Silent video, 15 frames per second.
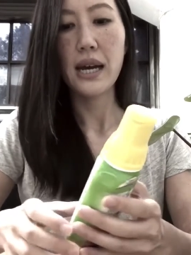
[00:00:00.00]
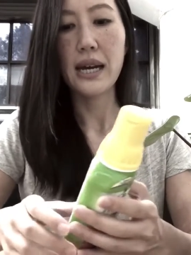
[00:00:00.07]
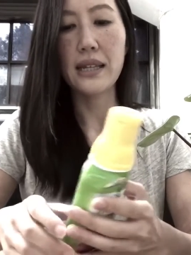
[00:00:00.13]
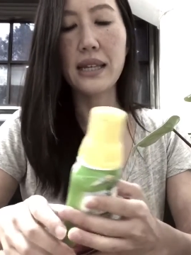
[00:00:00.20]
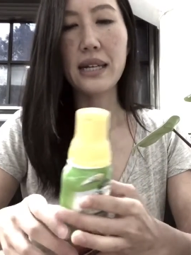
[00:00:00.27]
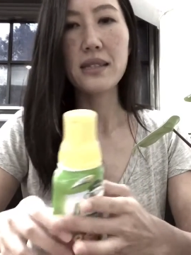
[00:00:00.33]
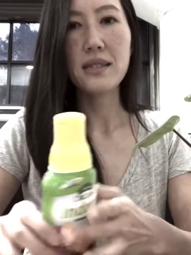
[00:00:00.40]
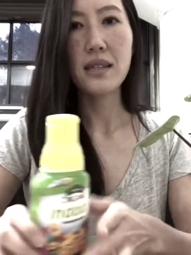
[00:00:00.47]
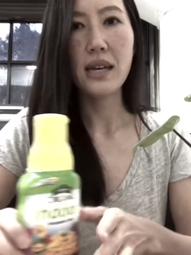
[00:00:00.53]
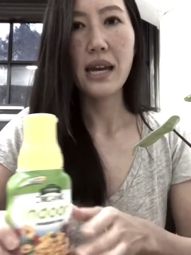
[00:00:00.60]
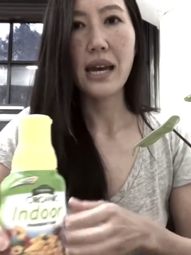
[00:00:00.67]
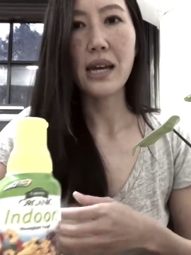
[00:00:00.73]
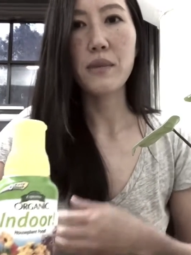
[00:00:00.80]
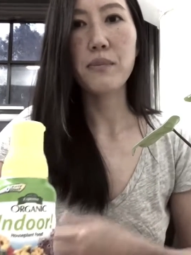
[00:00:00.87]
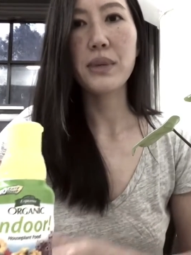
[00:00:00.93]
and that's the
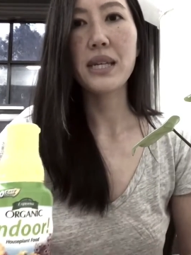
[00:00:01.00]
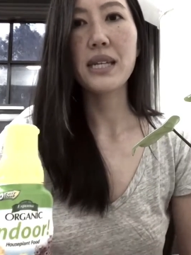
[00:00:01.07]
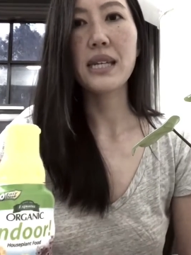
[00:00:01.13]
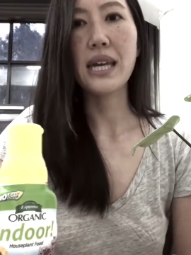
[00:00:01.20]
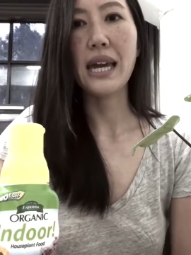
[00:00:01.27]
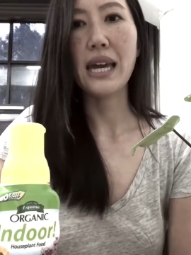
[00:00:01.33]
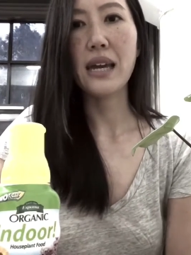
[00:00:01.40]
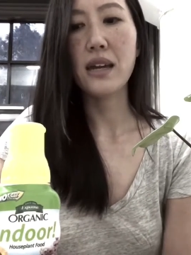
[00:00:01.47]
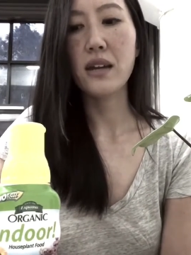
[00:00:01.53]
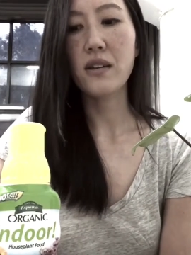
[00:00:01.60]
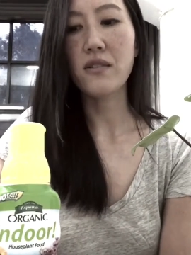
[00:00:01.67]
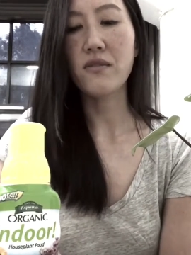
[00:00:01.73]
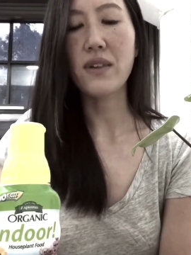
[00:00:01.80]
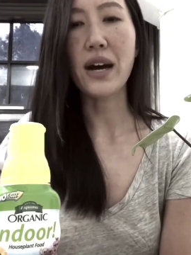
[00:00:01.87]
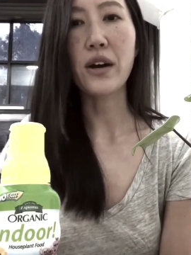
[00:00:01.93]

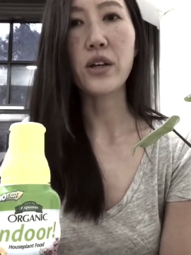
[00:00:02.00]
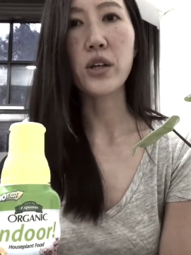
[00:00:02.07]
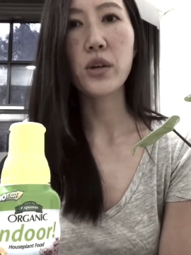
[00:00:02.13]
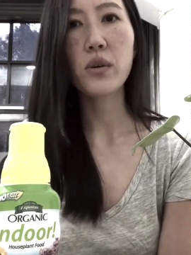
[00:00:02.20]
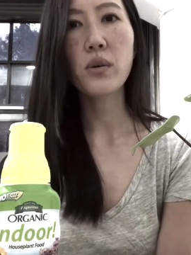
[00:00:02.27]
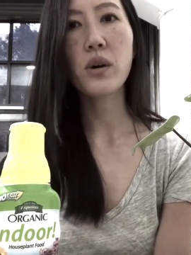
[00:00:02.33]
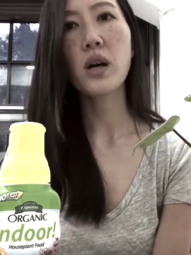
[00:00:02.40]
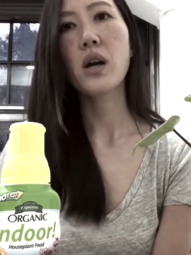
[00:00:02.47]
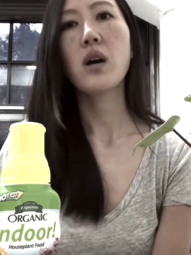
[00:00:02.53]
NPK value,